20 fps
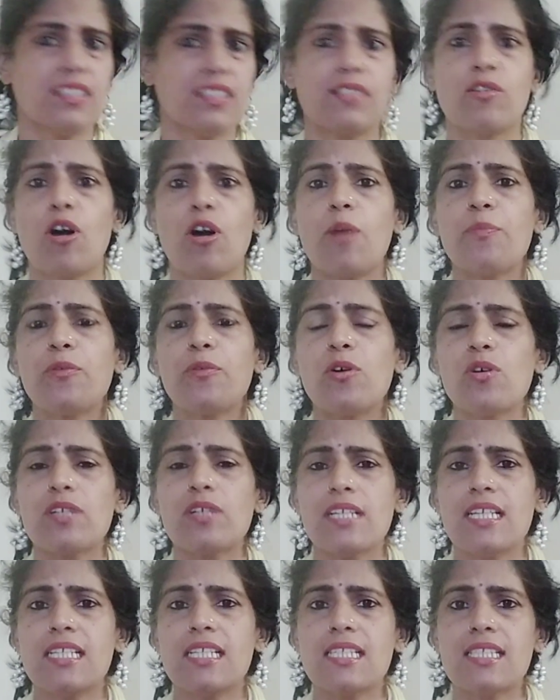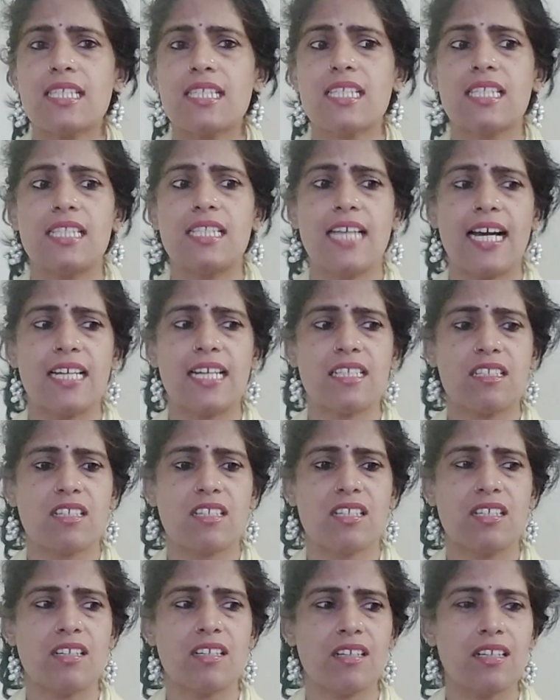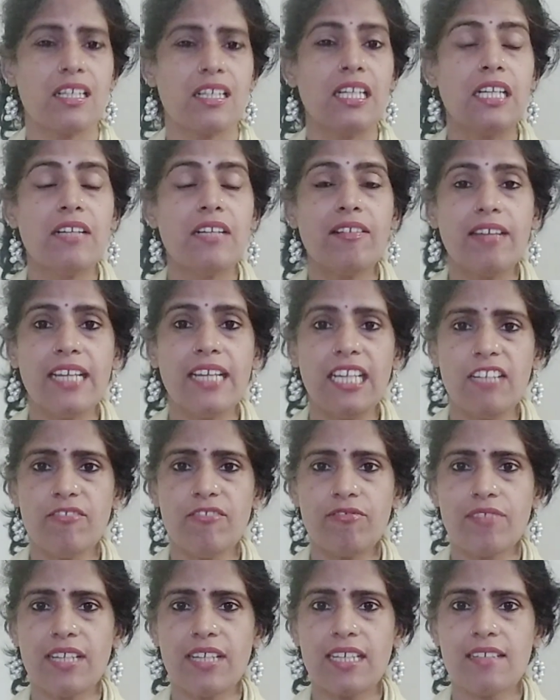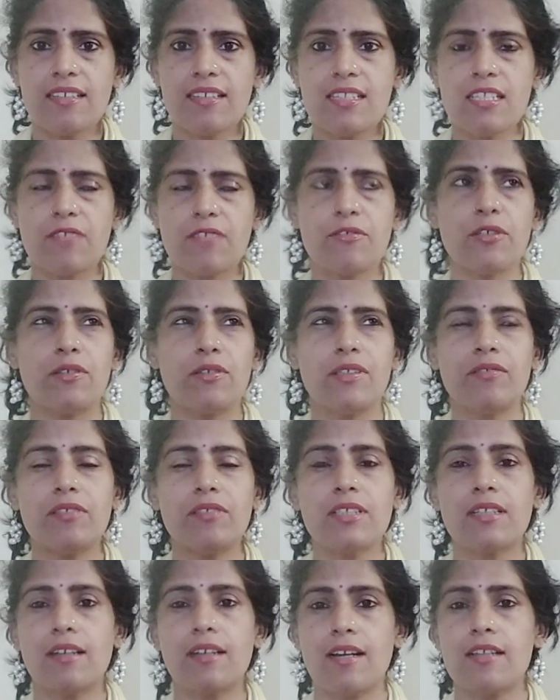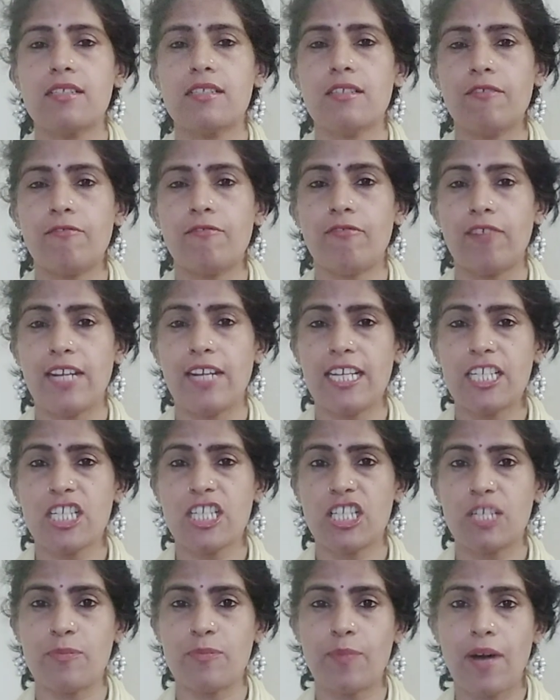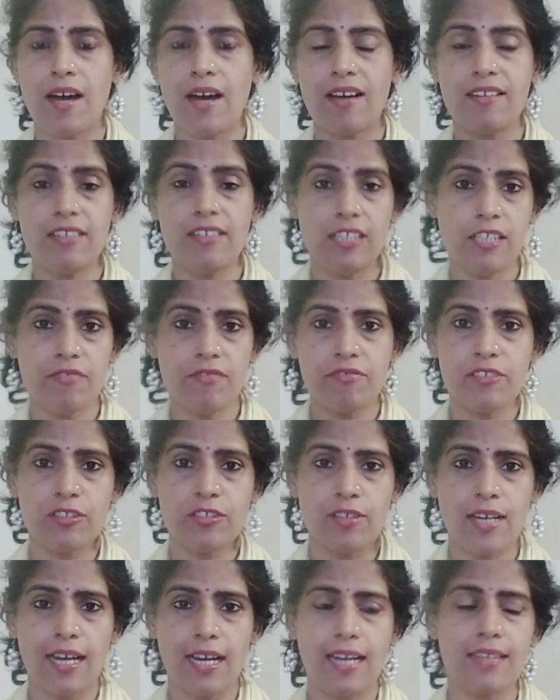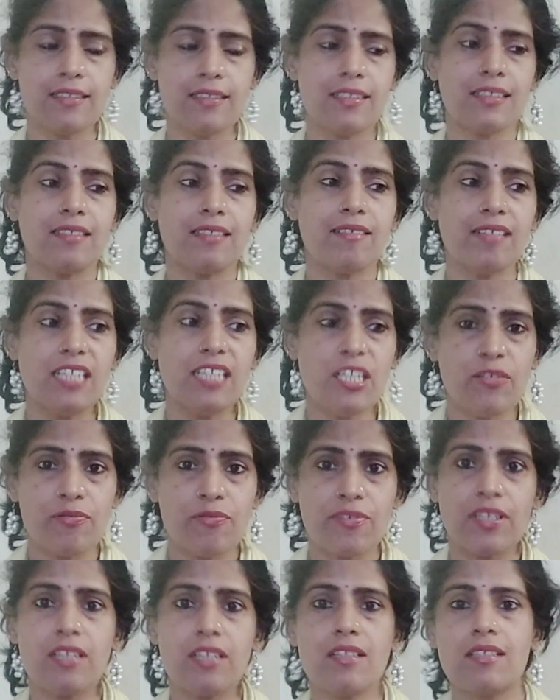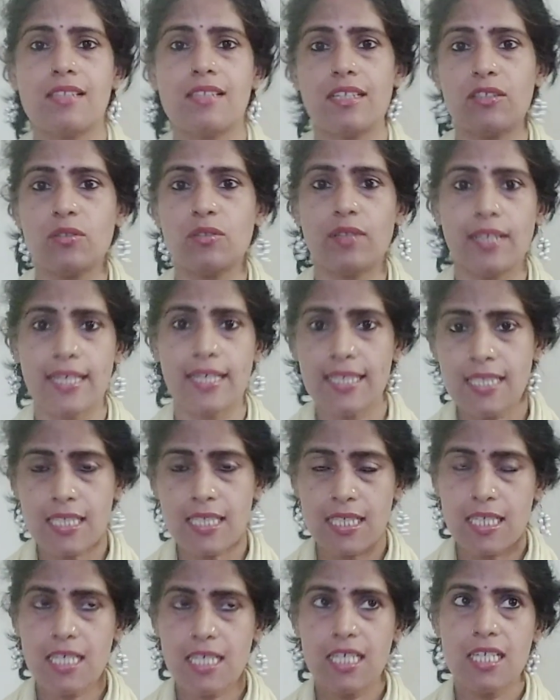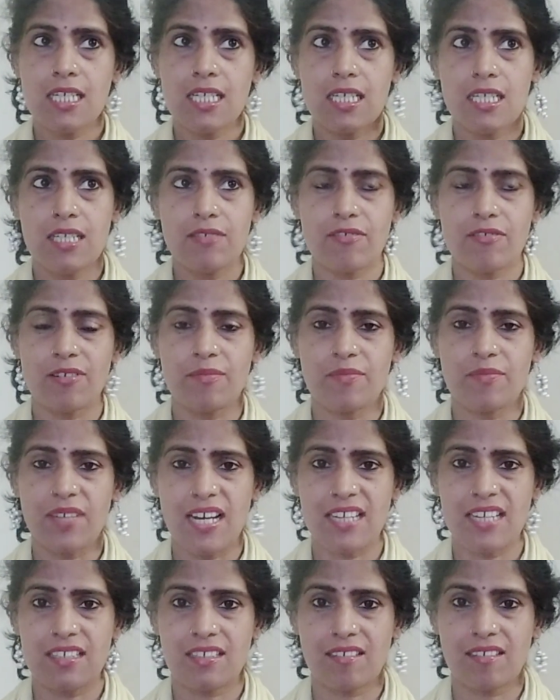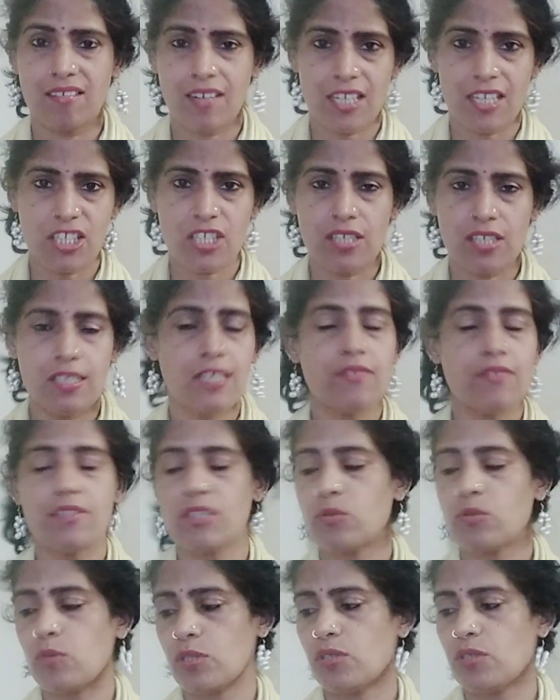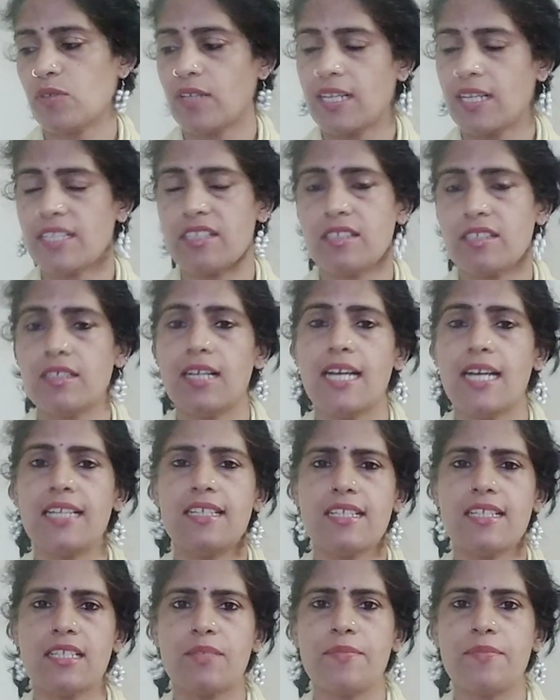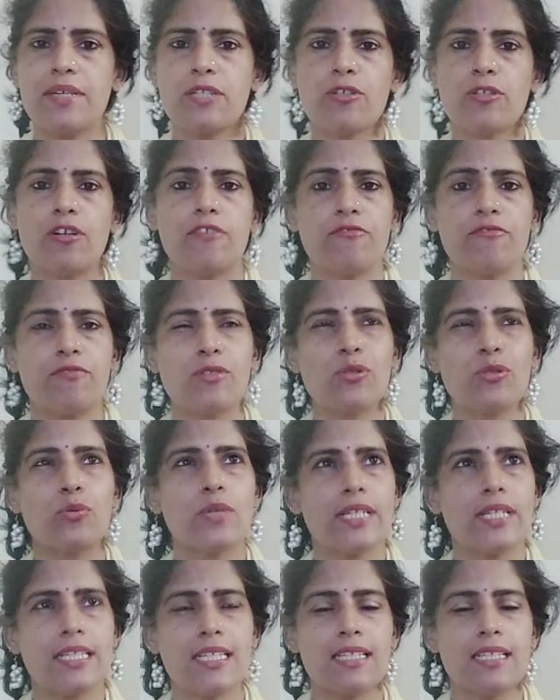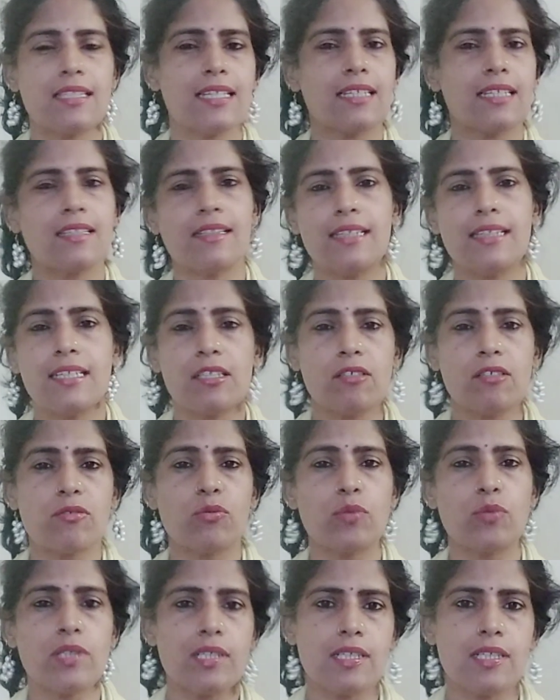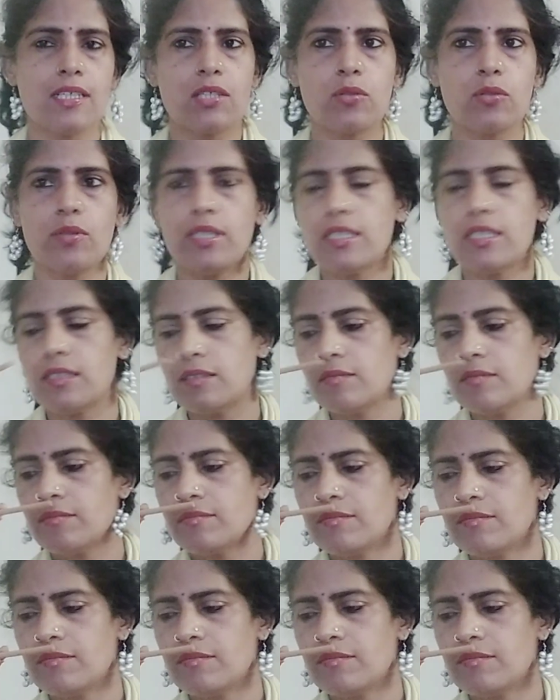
the top note is that green fragrance. If you've ever crushed a fresh palm leaf in your hand, the green fragrance that you get from that crushed leaf is what you get here. And it's a mix of sweetness. There's a hint of sweetness to it.